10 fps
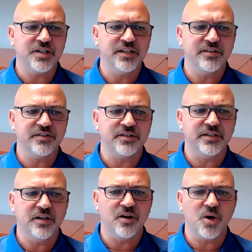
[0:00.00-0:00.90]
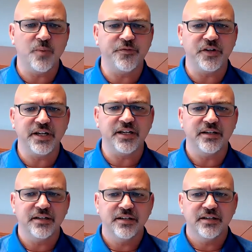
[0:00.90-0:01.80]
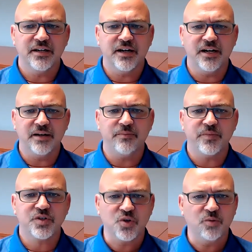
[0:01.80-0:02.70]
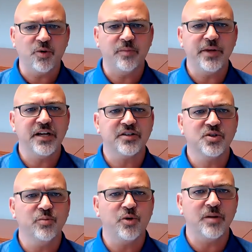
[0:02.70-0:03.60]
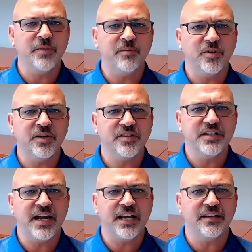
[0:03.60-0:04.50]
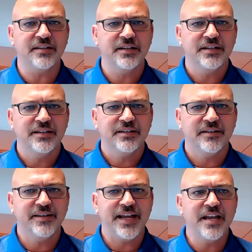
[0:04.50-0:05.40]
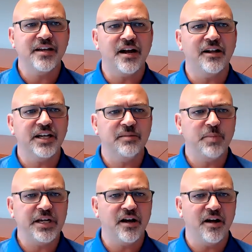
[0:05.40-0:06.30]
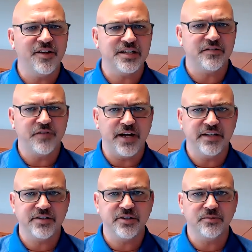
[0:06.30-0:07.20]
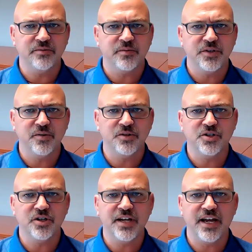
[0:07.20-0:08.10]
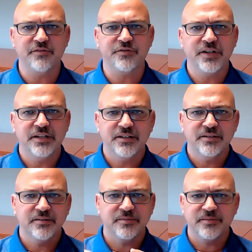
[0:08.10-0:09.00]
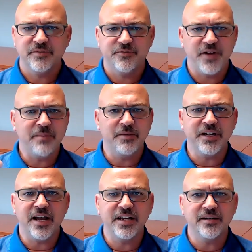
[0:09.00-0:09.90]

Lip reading: is, hopefully being a school board member is not the end all and be all that defines you. You should have family,